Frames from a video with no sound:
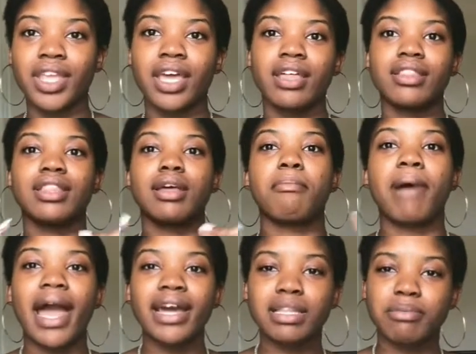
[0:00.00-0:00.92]
The
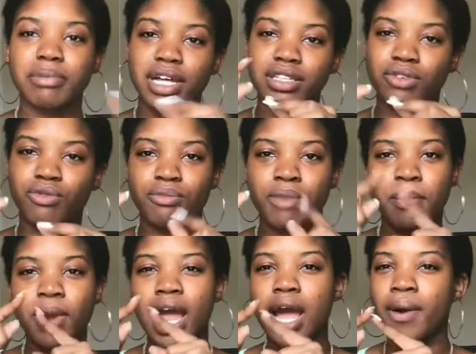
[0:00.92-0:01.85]
back of the belt, remember
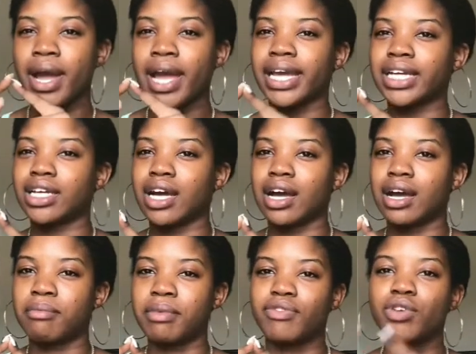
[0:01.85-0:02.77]
how I,
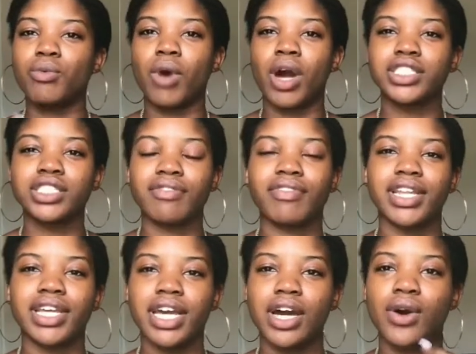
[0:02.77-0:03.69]
if you watched the
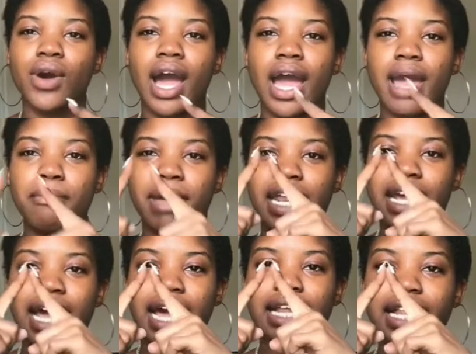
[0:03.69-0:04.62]
video, I made it
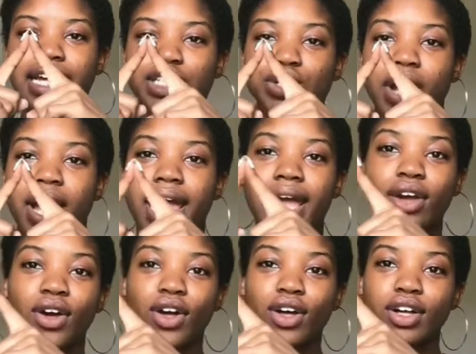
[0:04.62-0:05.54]
kind of like a
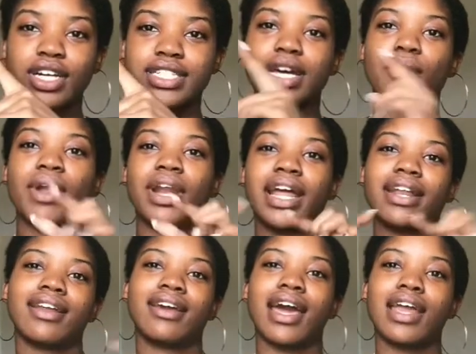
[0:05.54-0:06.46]
triangle because I wanted it
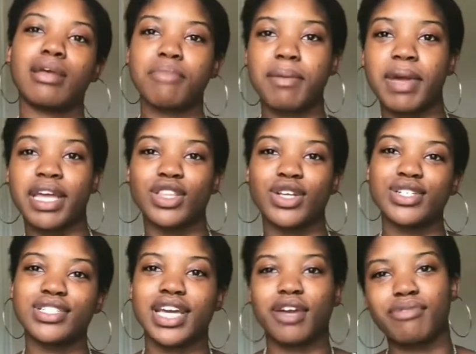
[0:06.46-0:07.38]
to kind of mimic those
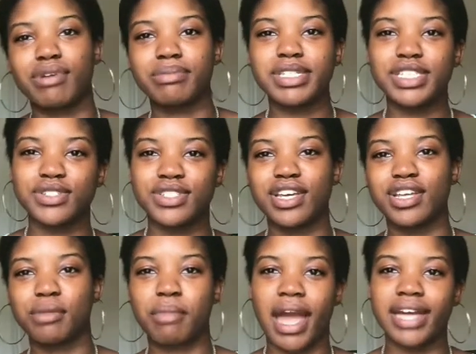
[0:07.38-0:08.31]
like ribbons you see on the
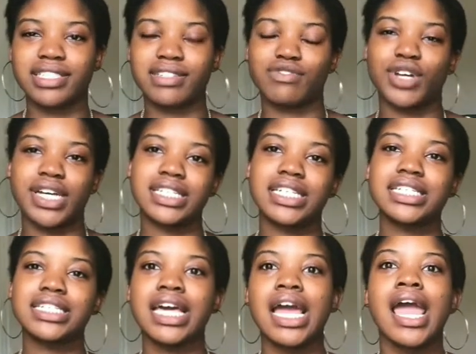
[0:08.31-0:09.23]
backs of
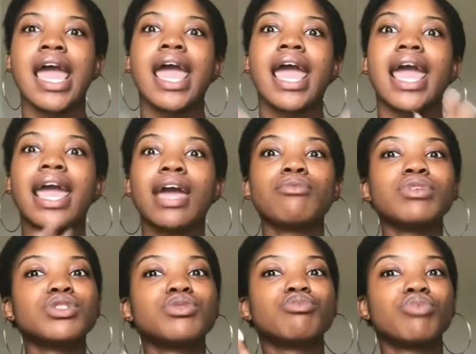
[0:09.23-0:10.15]
dresses. It was
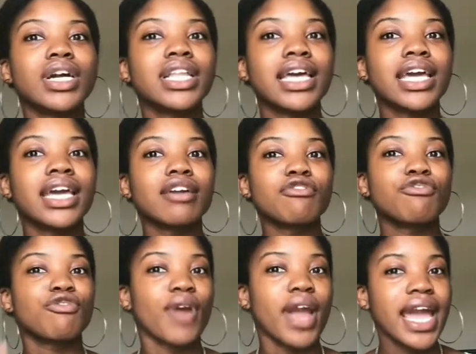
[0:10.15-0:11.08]
really
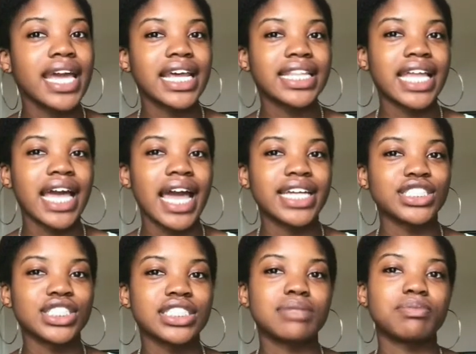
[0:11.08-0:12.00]
frayed at the
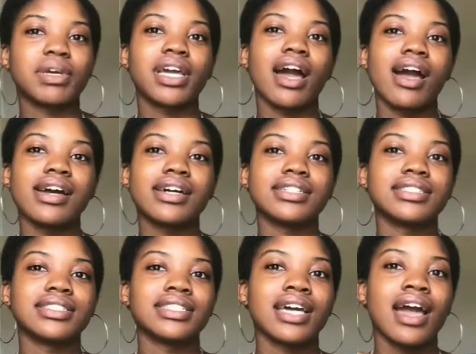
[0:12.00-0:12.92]
edges because
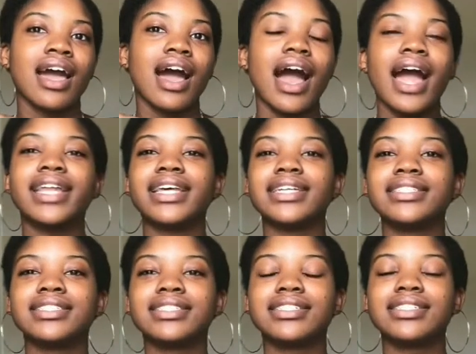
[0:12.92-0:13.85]
I
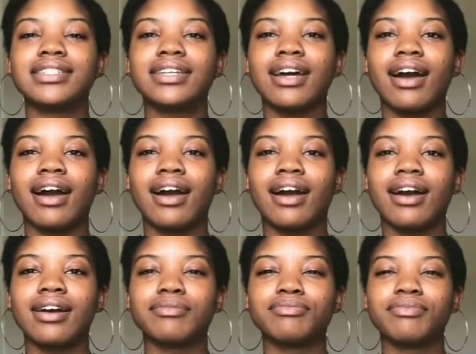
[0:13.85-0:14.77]
didn't
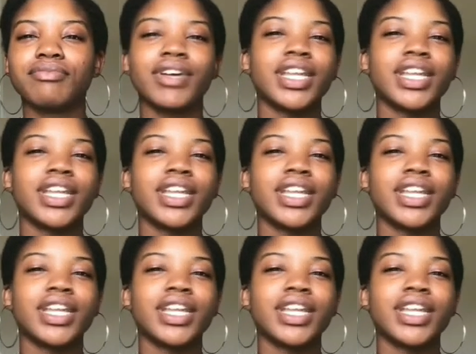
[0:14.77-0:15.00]
finish